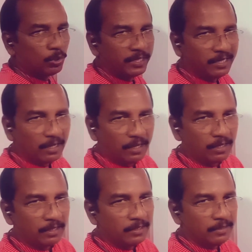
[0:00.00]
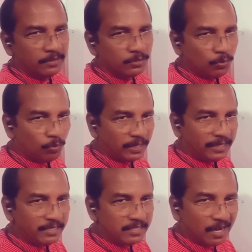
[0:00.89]
article. So what
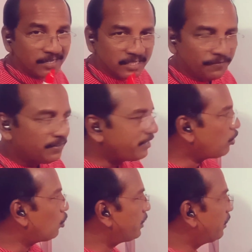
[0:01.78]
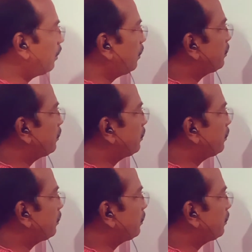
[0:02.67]
is a definite article?